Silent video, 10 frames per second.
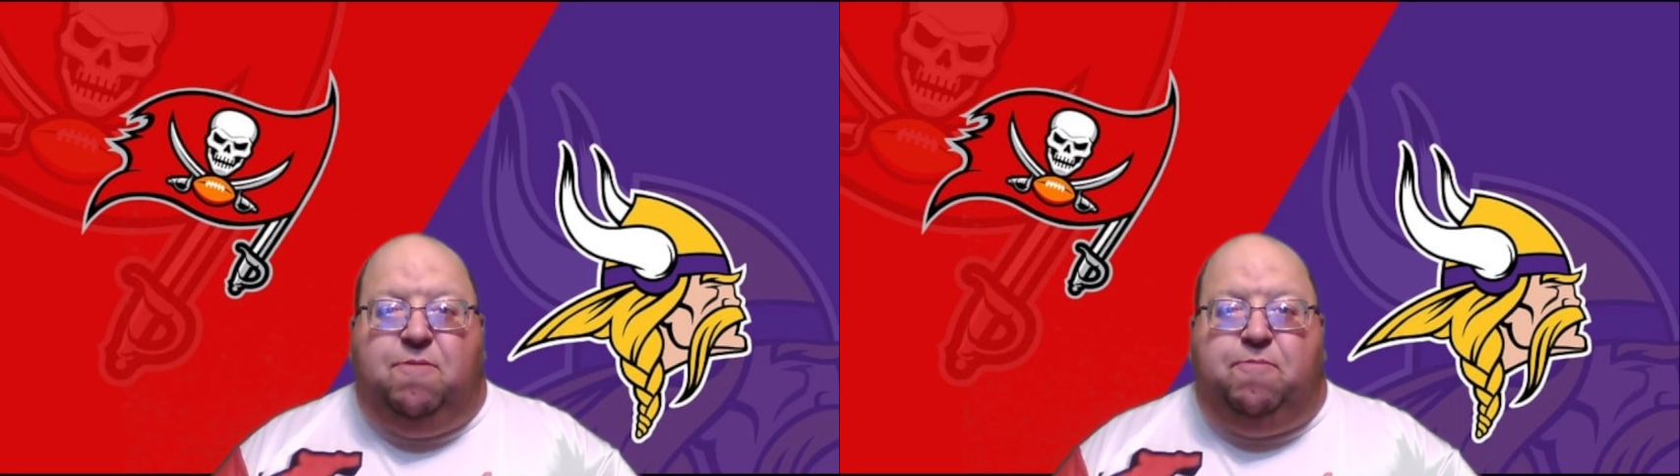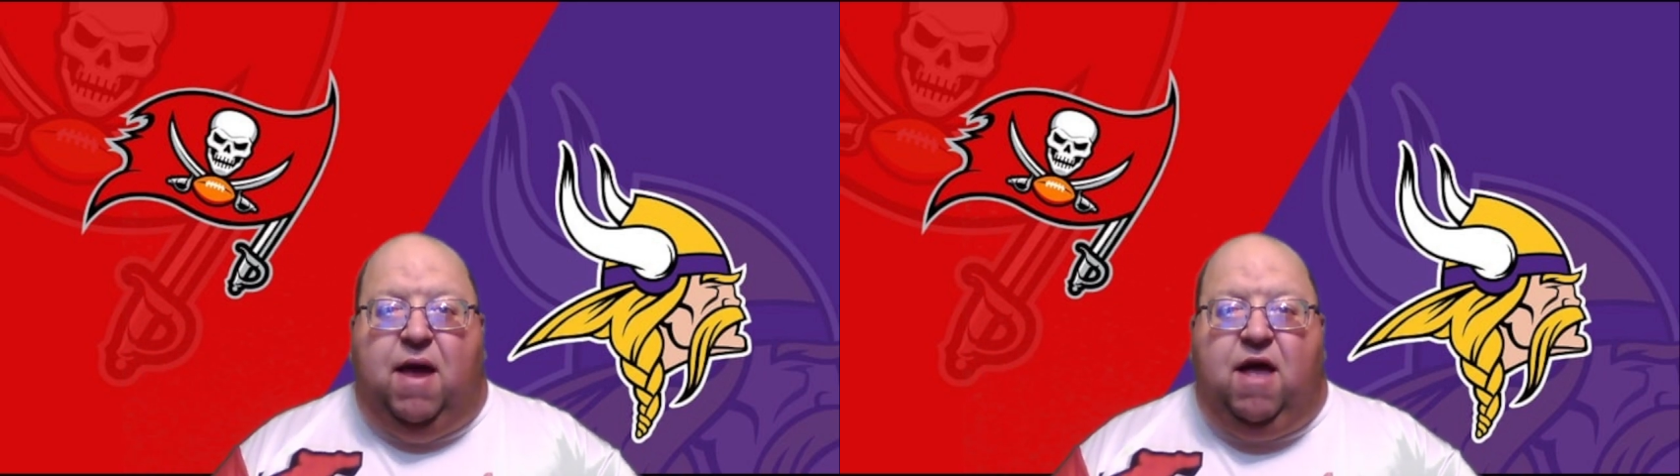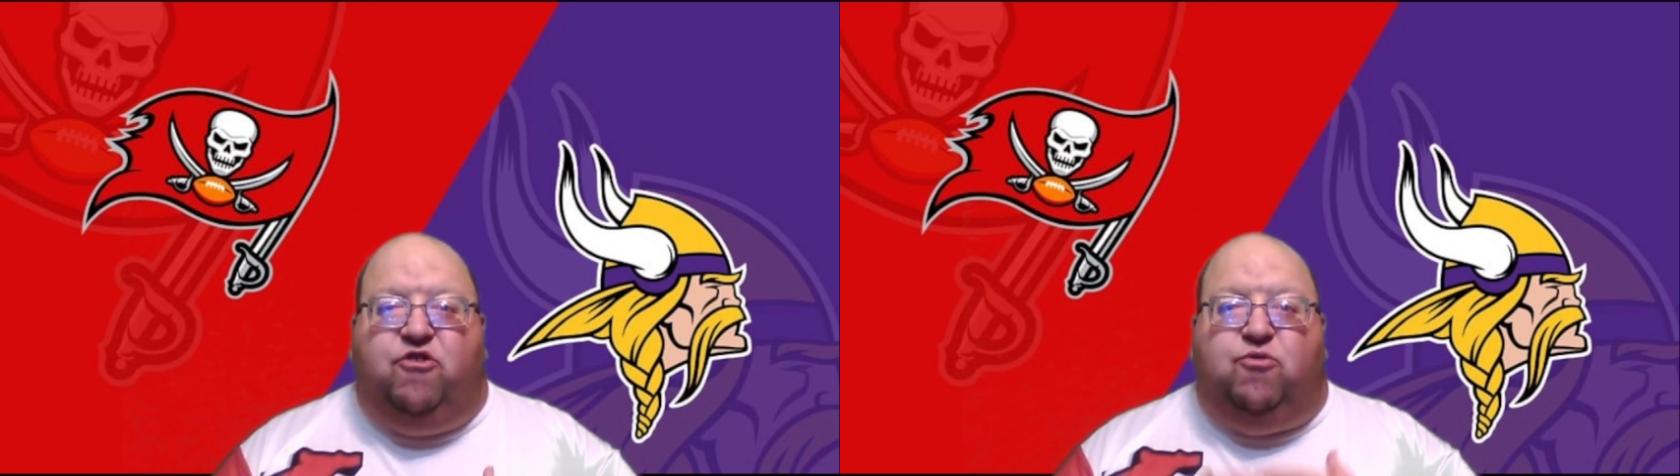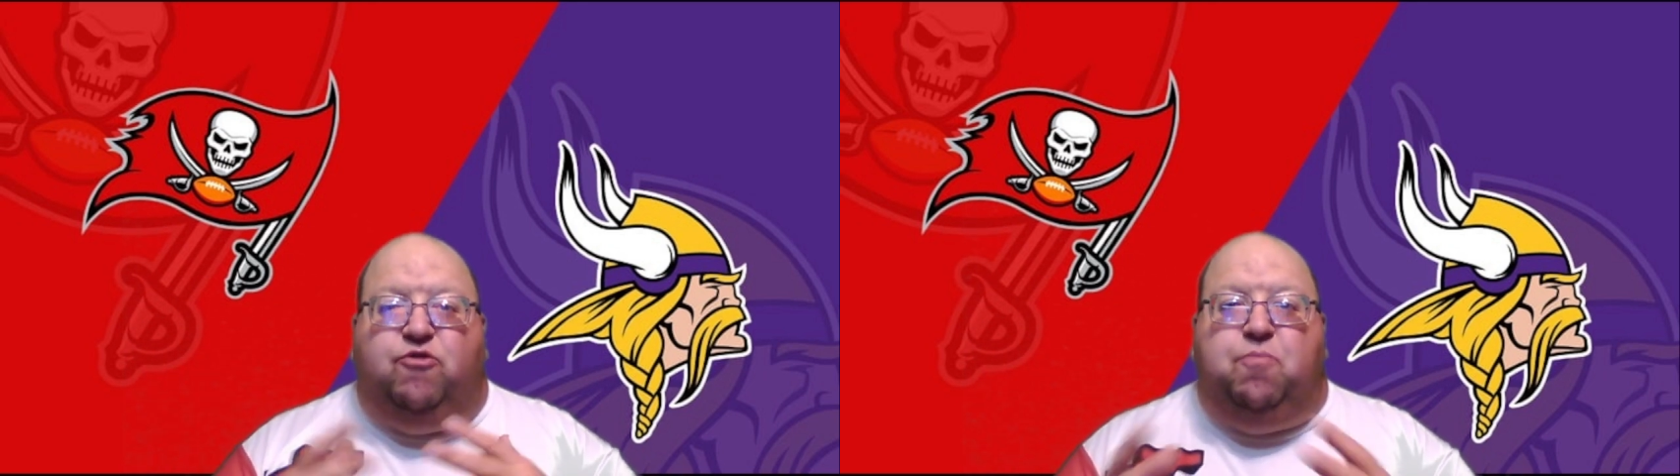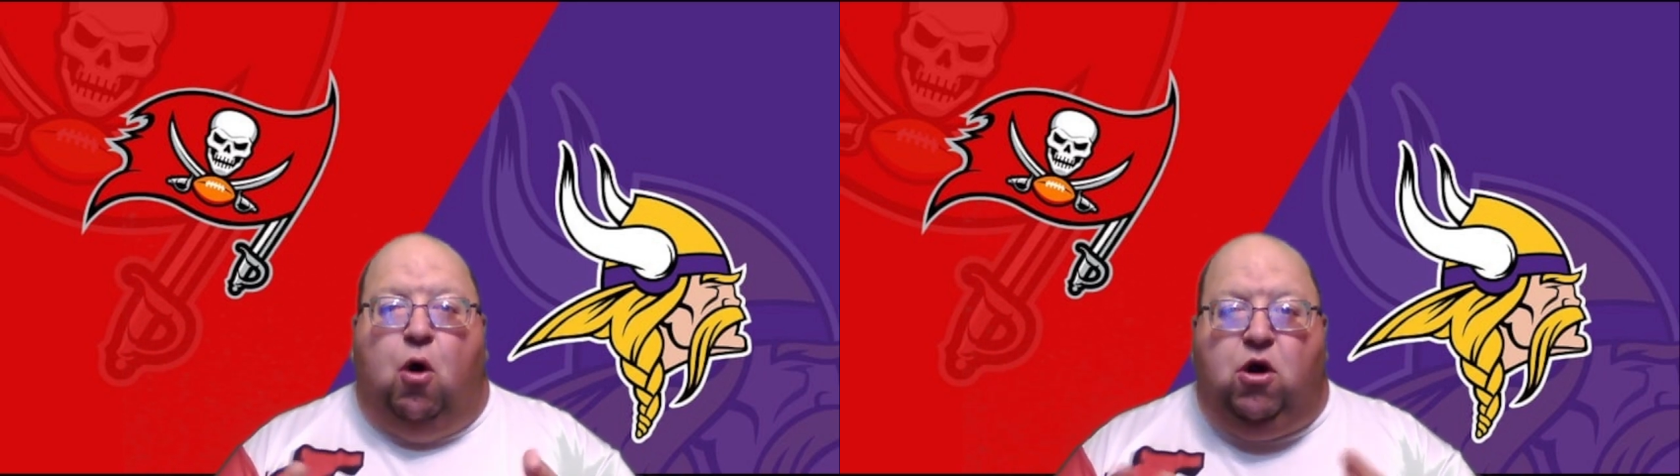fans was
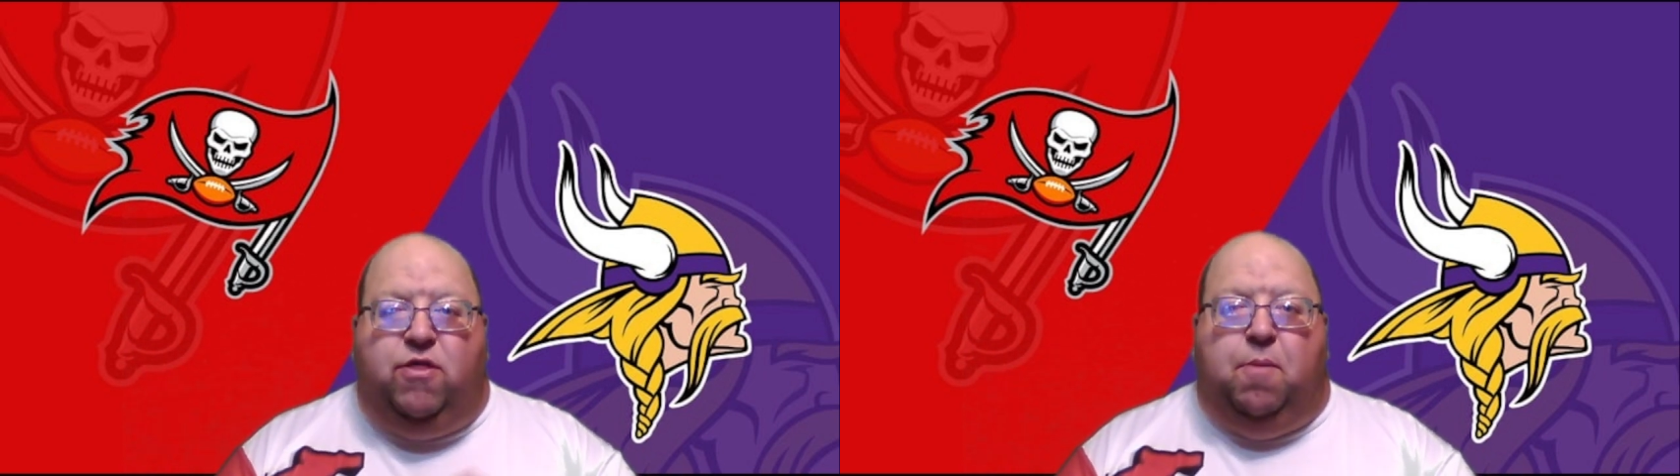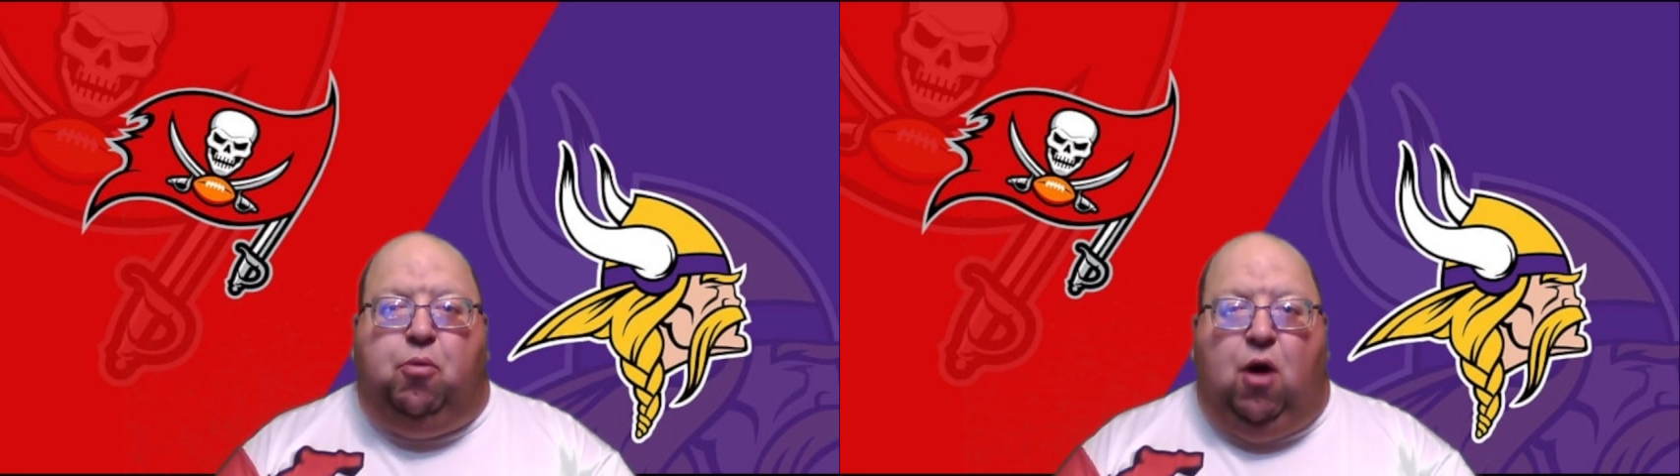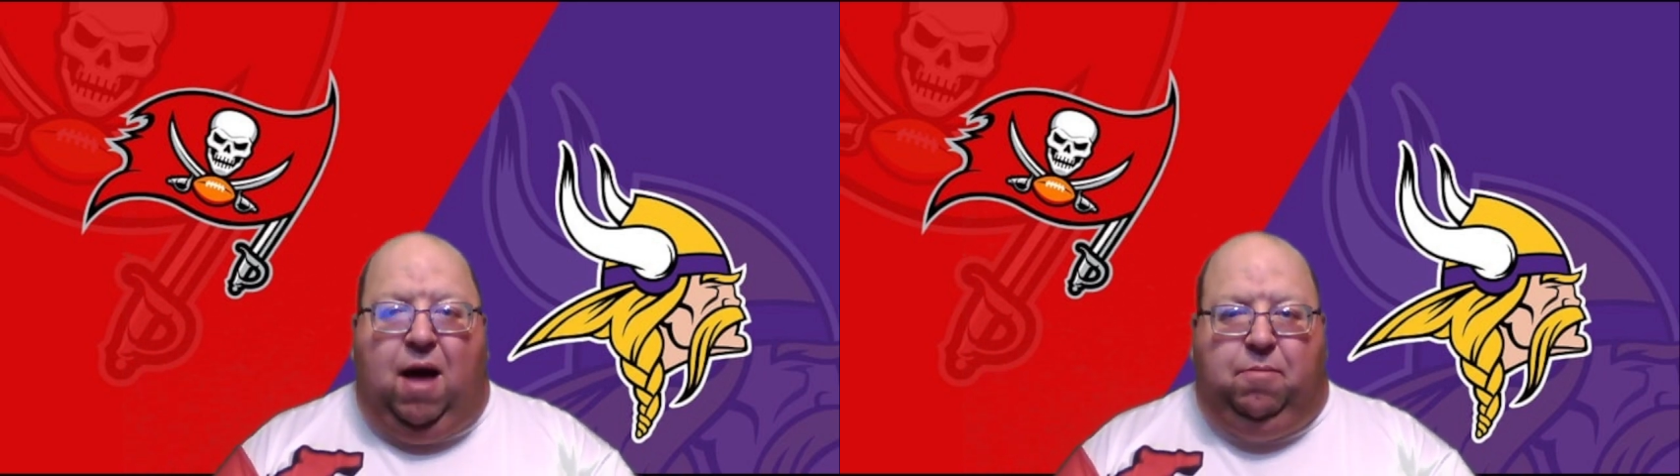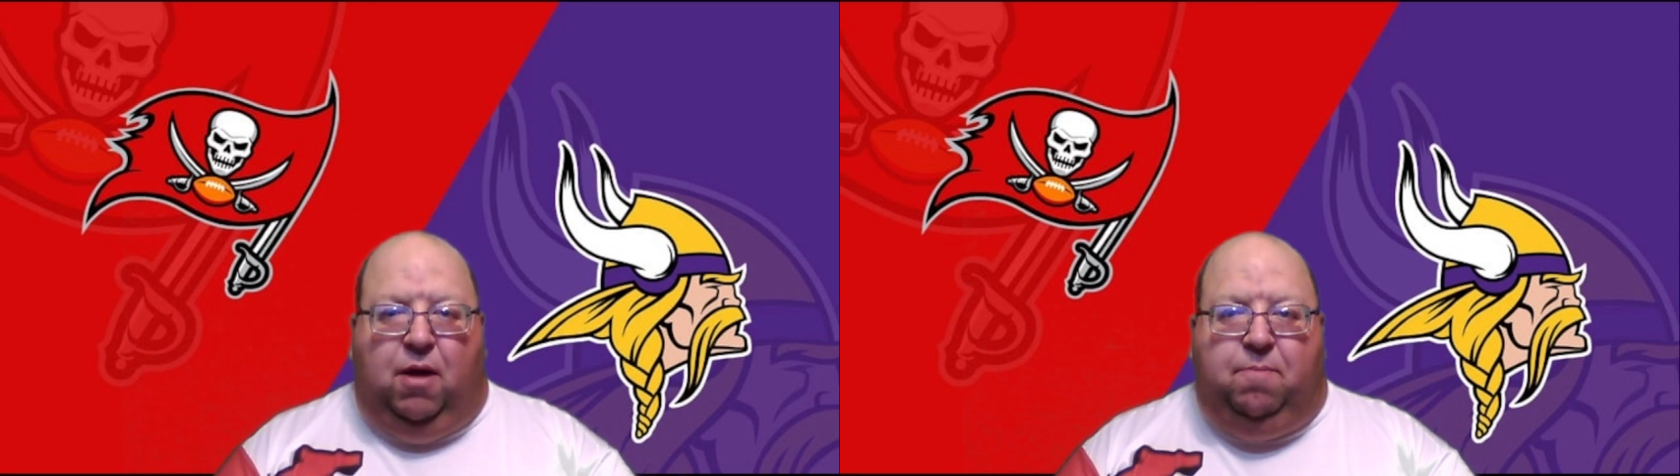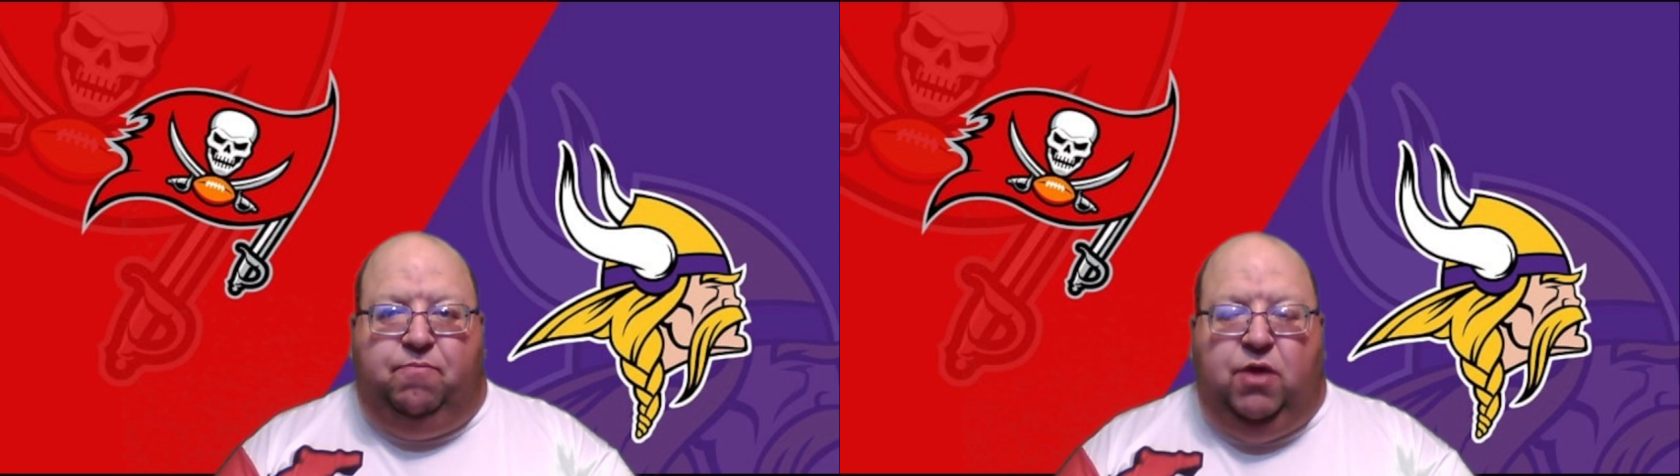part of the problem,